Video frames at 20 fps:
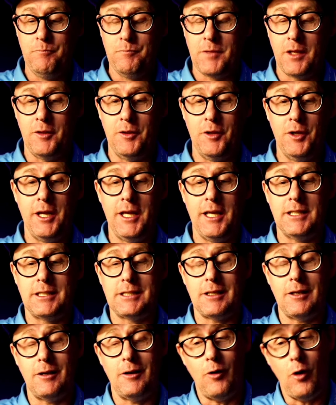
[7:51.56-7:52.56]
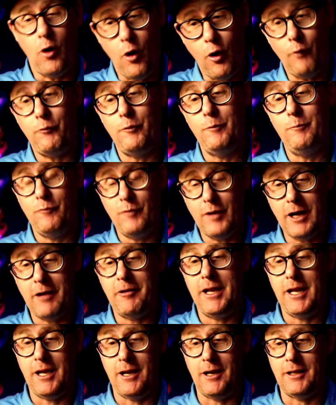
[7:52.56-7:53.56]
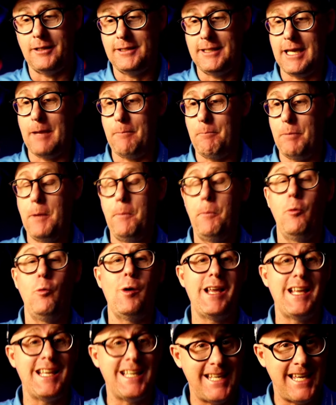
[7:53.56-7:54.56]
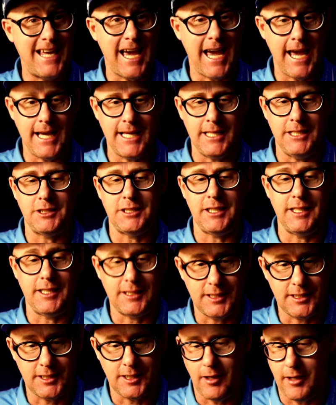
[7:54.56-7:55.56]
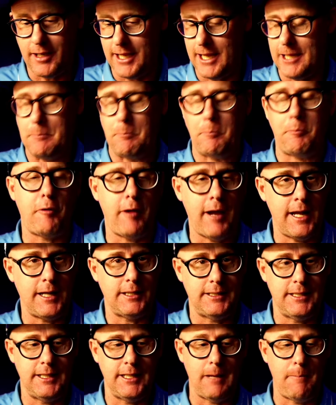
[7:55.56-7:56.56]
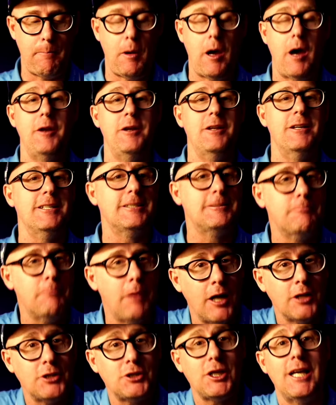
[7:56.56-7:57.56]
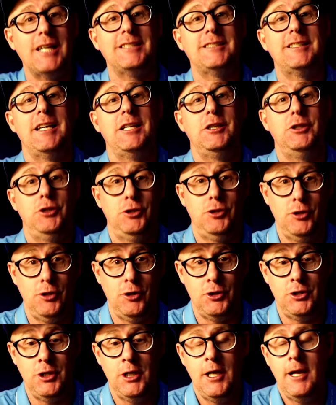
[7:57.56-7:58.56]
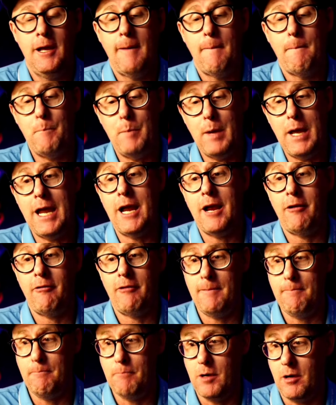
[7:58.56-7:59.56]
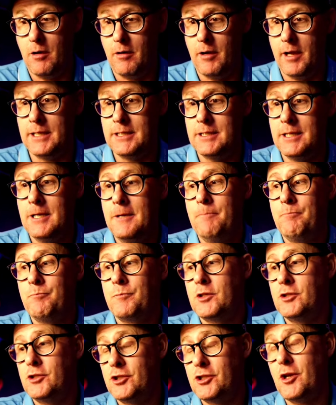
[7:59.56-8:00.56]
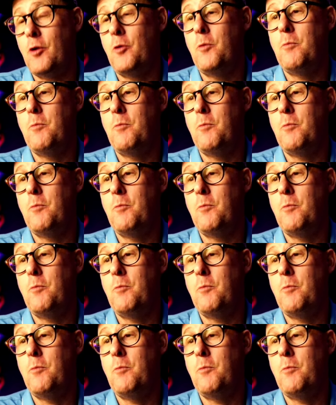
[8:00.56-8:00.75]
that it's often very hard to get people engaged, excited, practicing their putting as much as they should. Bear in mind, so